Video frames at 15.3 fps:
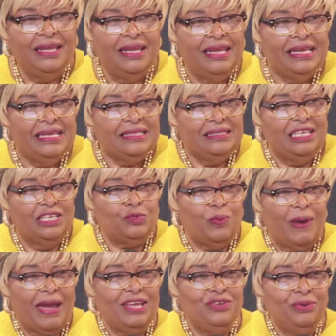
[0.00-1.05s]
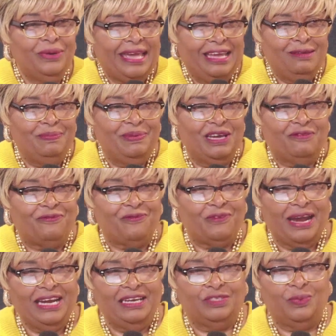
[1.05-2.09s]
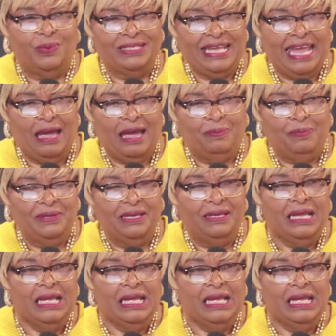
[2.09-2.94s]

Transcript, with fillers: This is why you can't be afraid is what's happening,